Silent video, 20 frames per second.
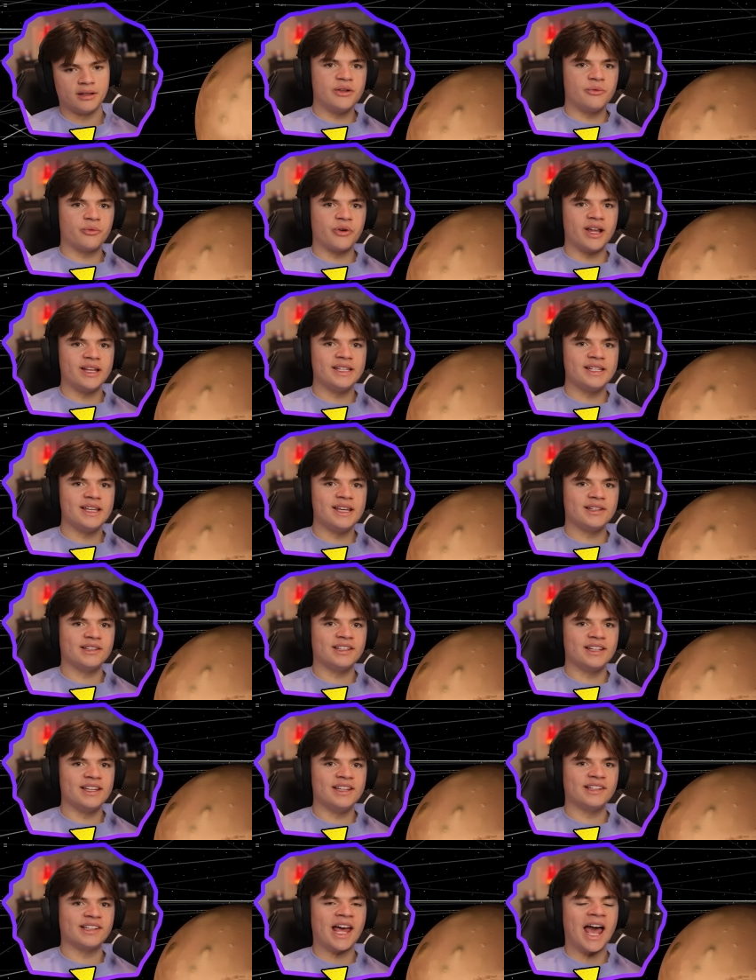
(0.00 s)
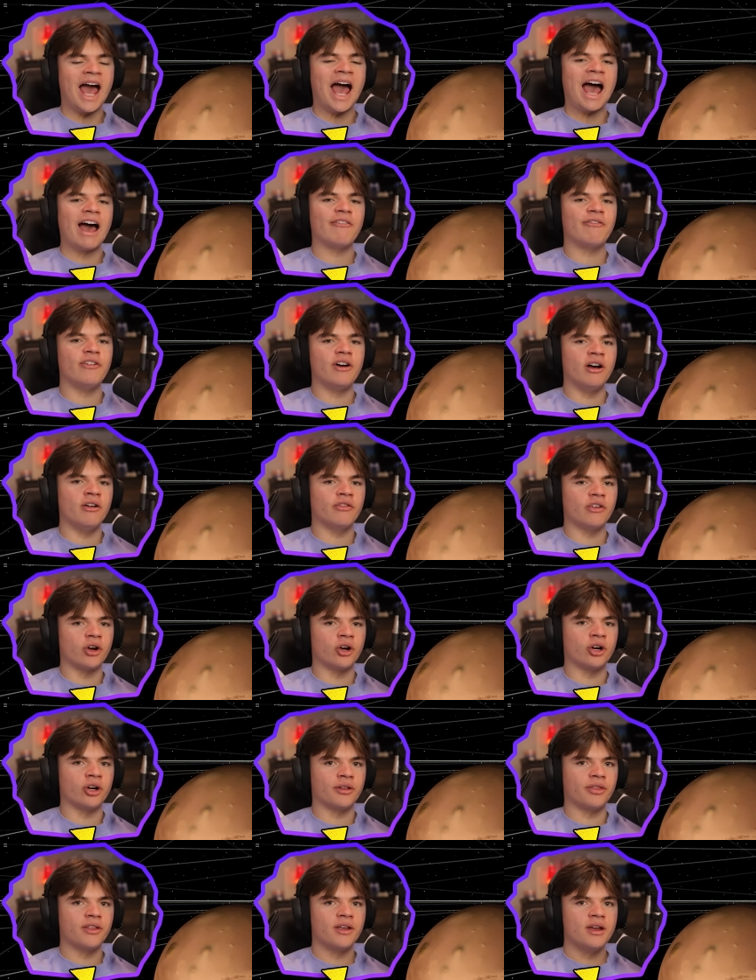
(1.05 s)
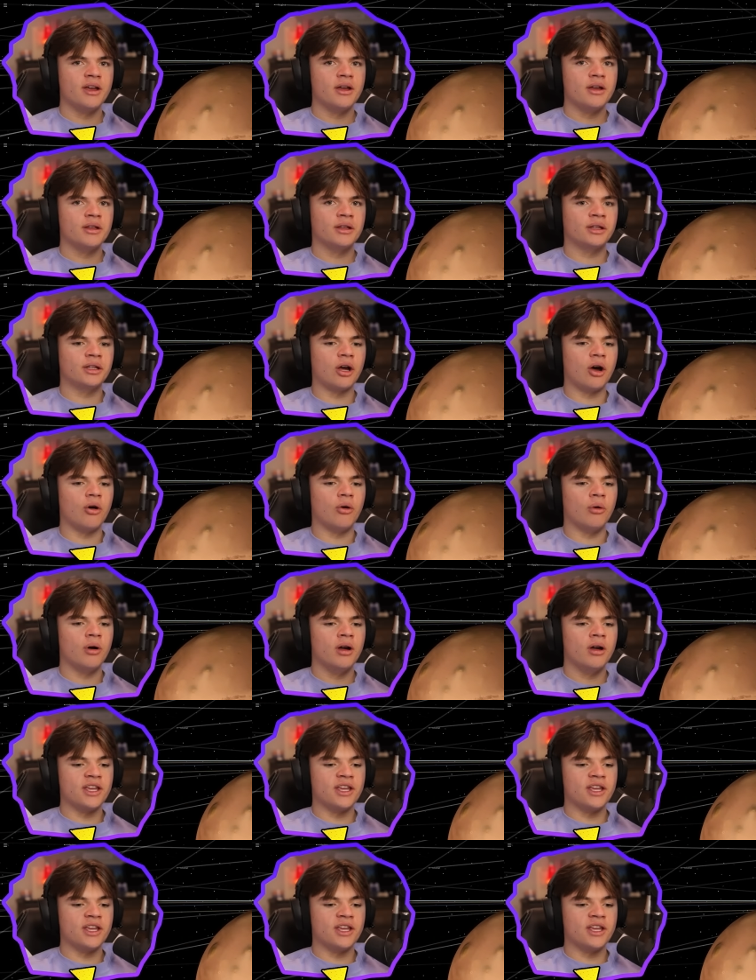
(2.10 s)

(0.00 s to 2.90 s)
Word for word: The radius is half of Earth. So